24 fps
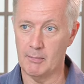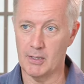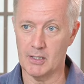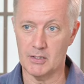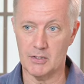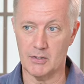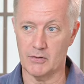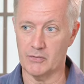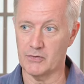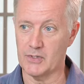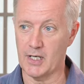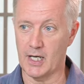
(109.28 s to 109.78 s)

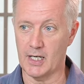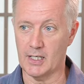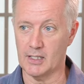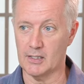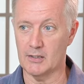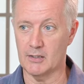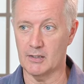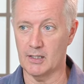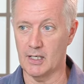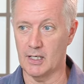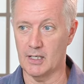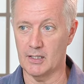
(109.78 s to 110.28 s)
must have
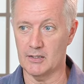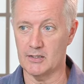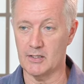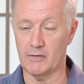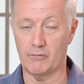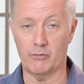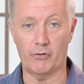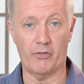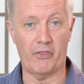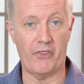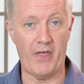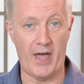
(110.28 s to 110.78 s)
taken
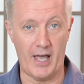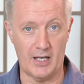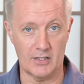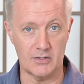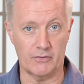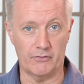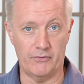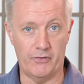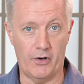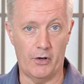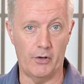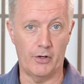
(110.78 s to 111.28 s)
several
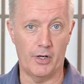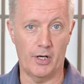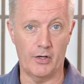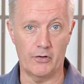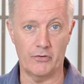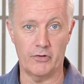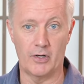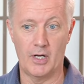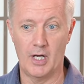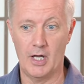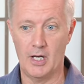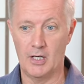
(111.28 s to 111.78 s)
thousand
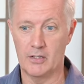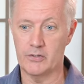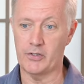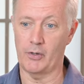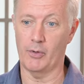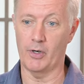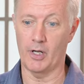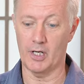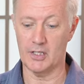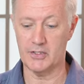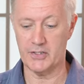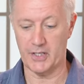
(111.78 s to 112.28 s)
photos. So
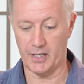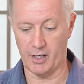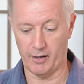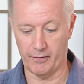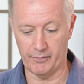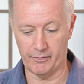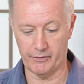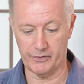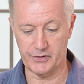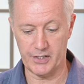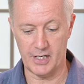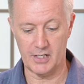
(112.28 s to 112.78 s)
when I say
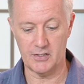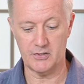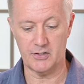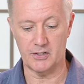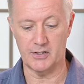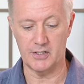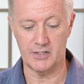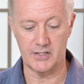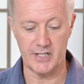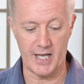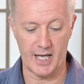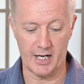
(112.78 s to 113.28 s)
I've tested
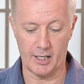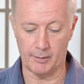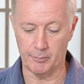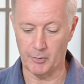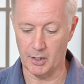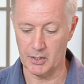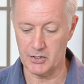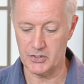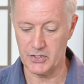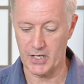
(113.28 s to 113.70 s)
this out, I'm not